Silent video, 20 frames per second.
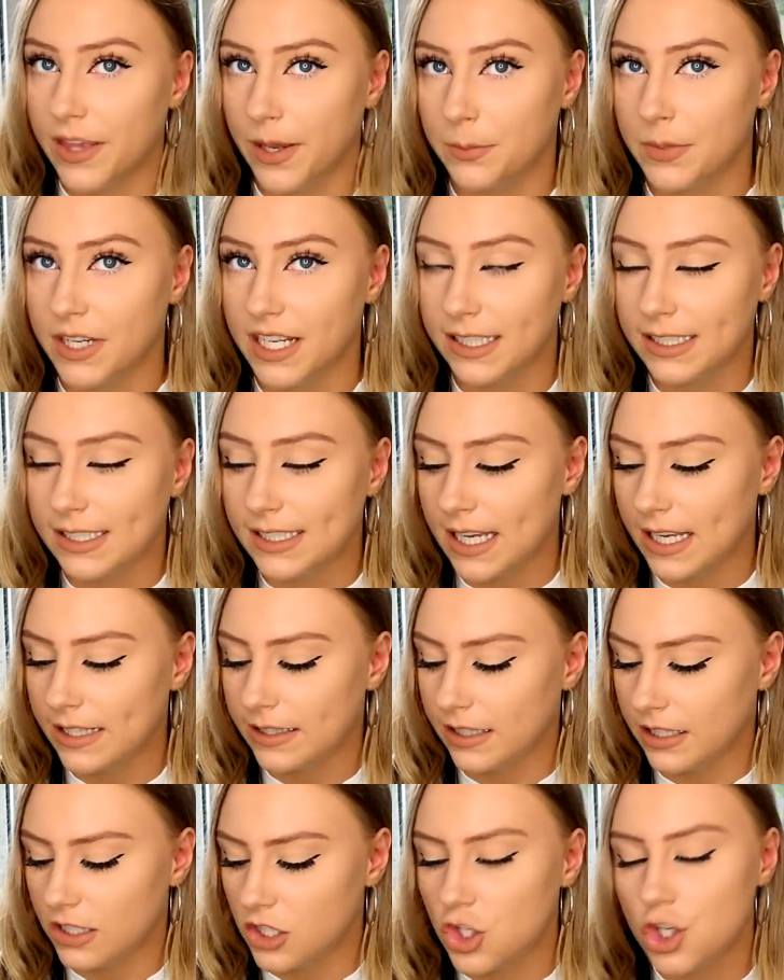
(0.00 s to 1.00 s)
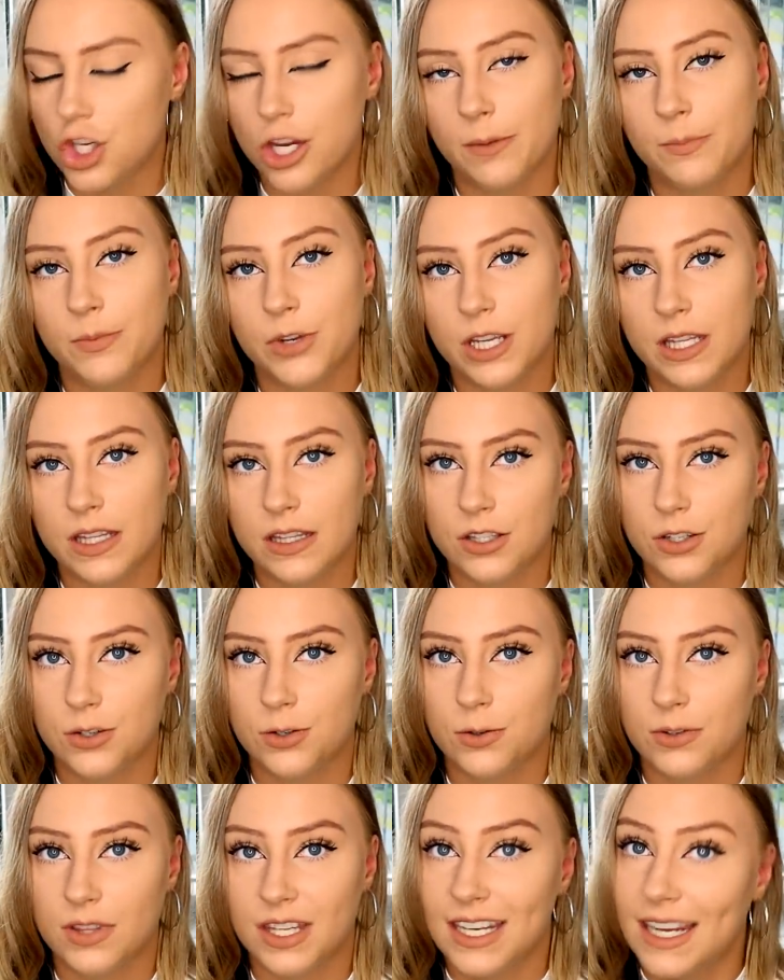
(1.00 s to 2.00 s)
that being said, let's jump
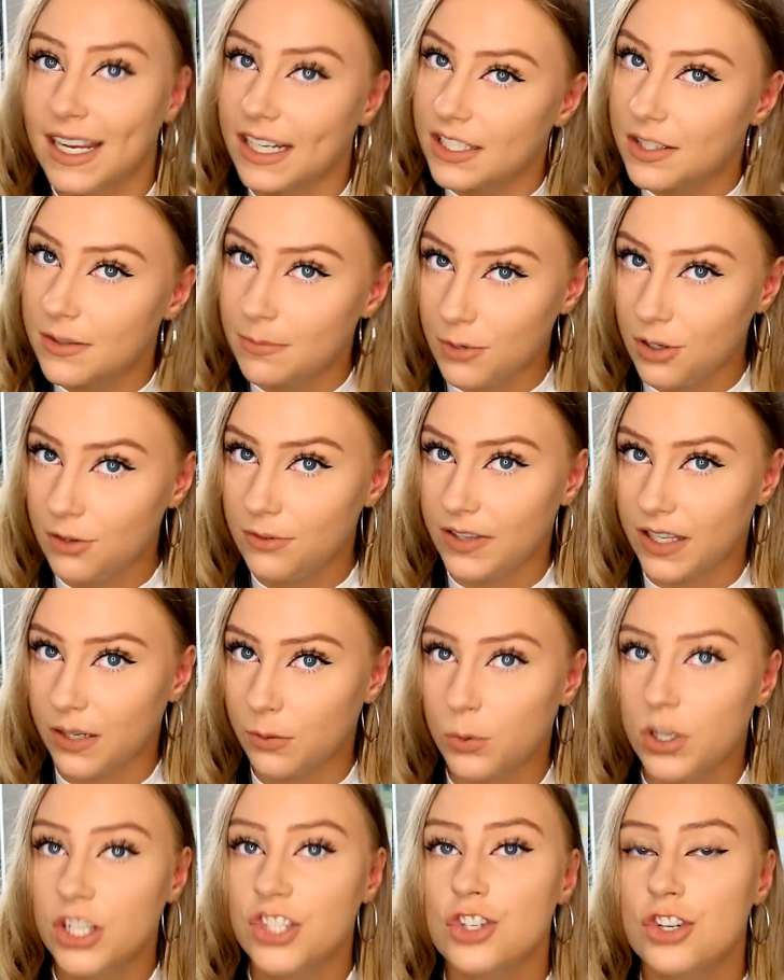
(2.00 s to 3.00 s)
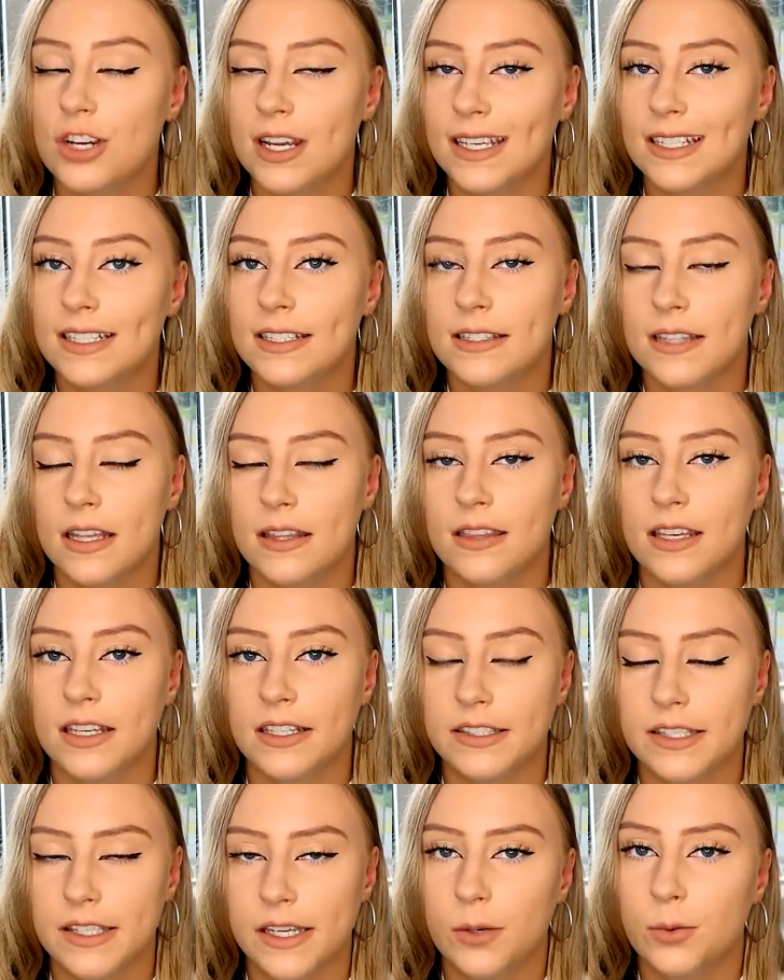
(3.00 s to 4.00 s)
into the next movie, which is The
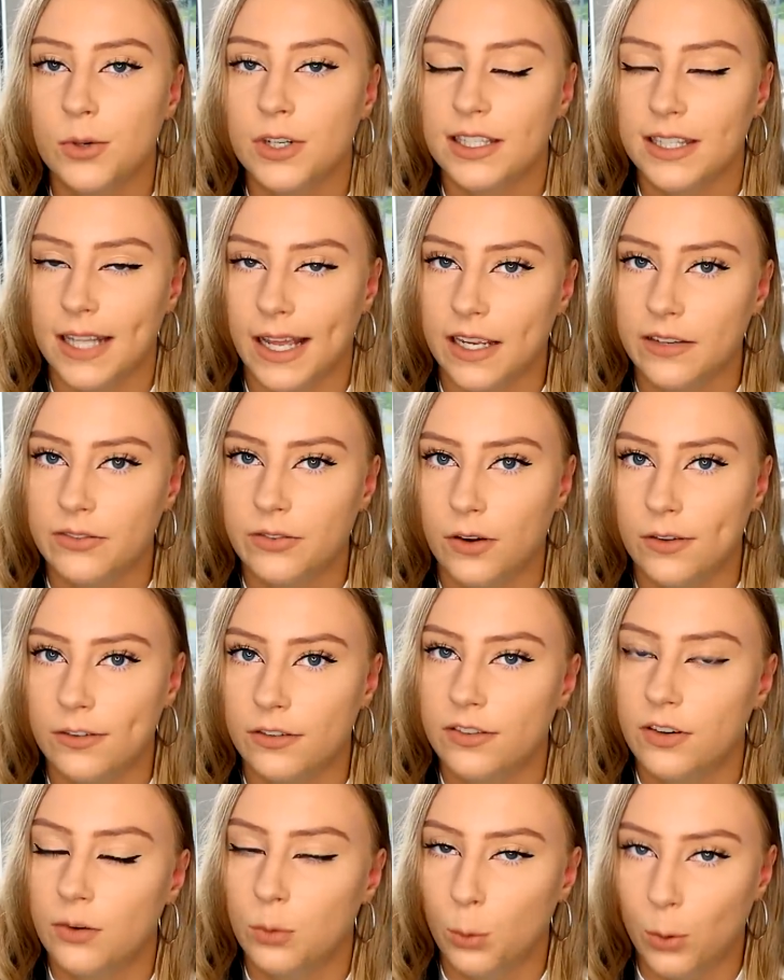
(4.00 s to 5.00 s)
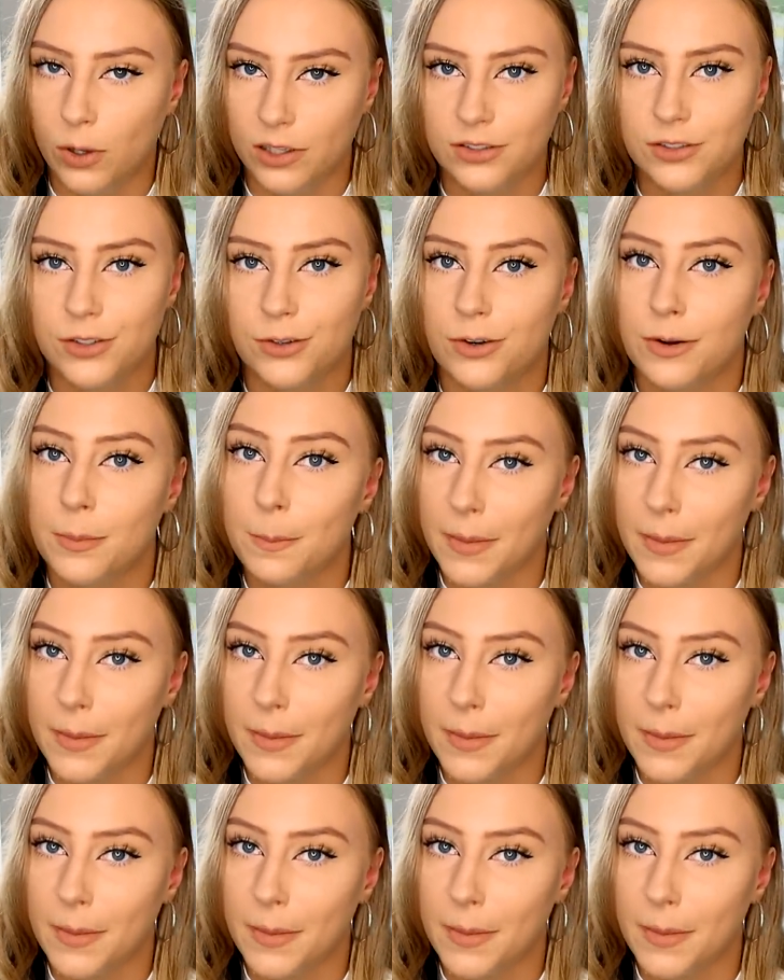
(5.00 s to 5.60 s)
Secret Life of Walter